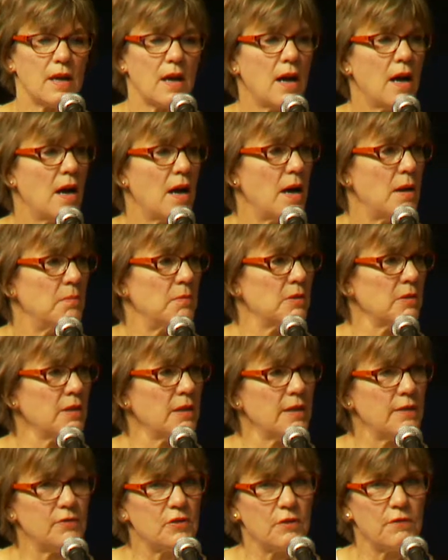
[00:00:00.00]

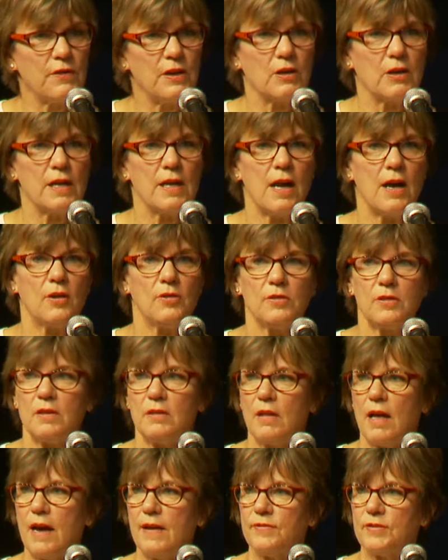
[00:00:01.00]
lived a very healthy
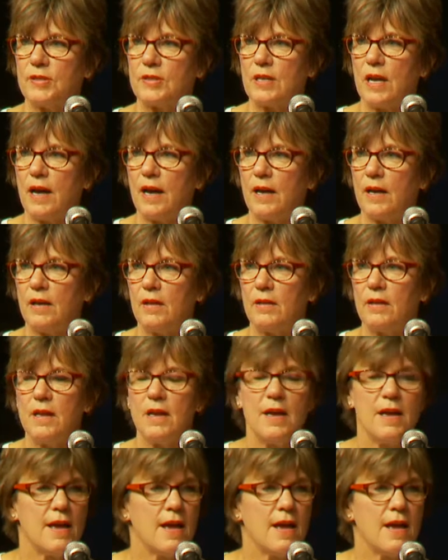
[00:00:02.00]
lifestyle,